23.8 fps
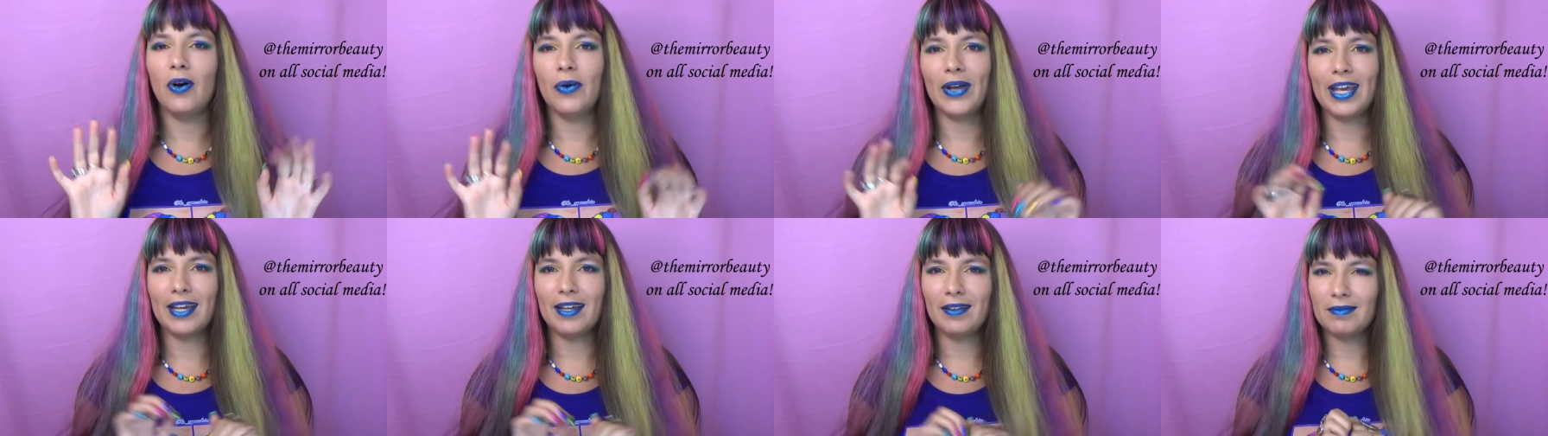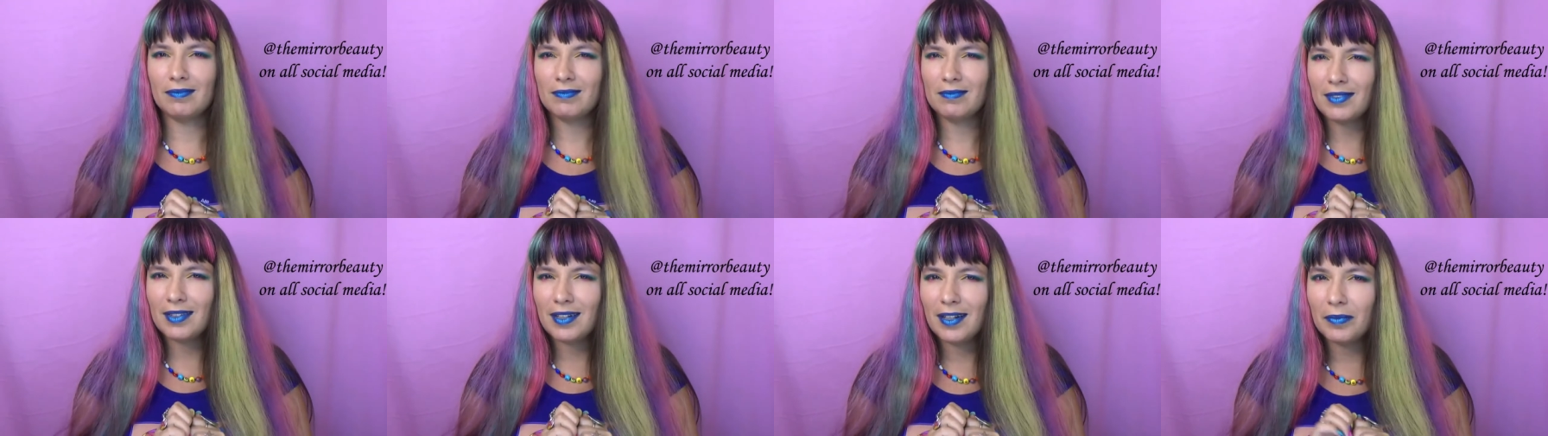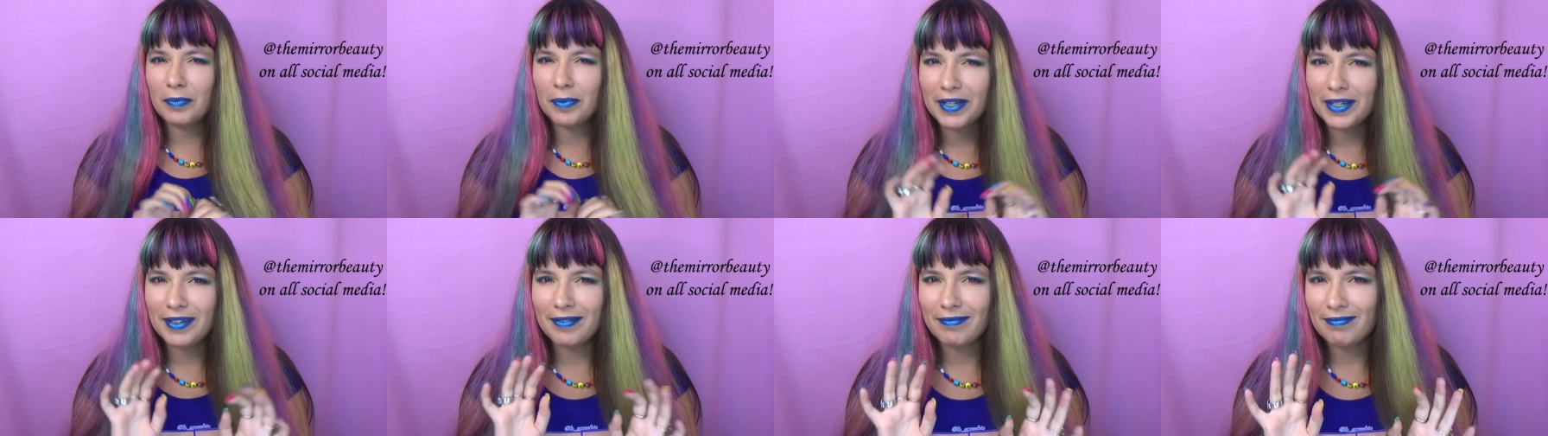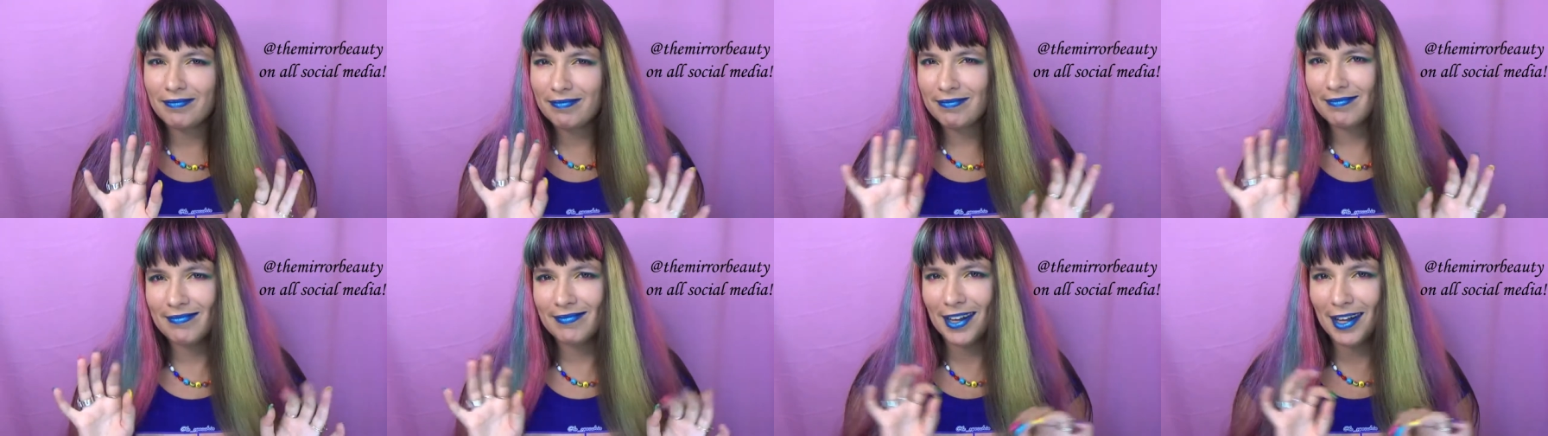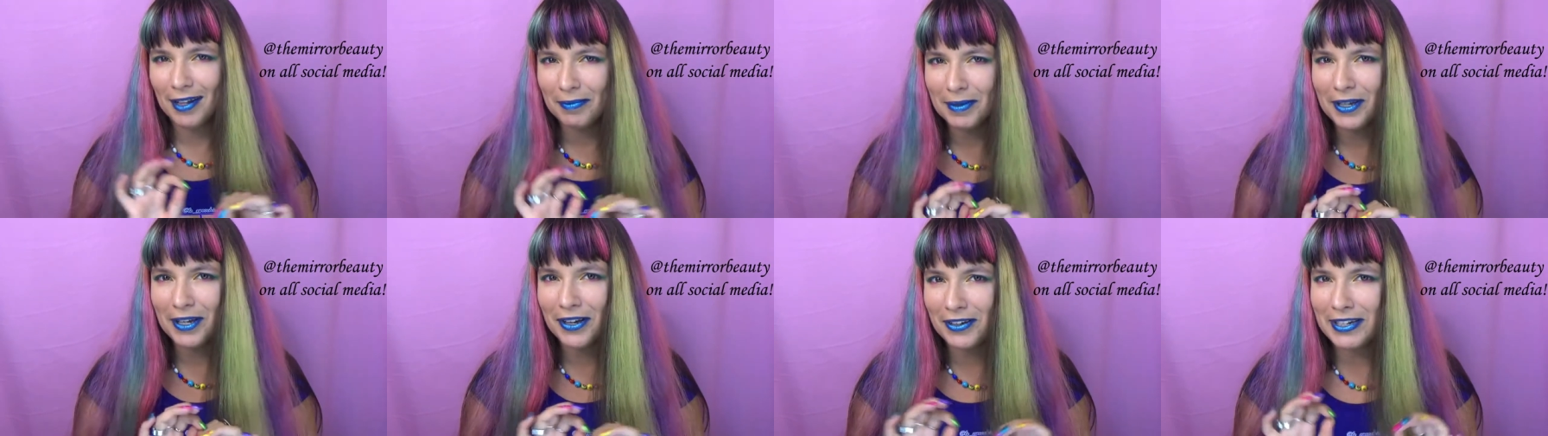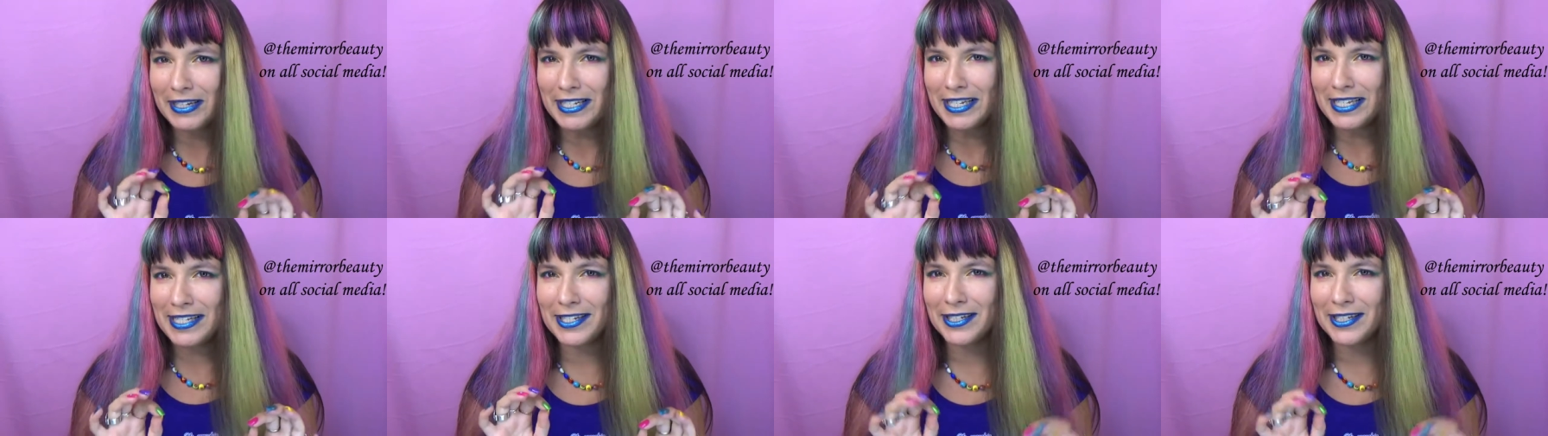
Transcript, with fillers: Okay, I'll be, I'll be honest,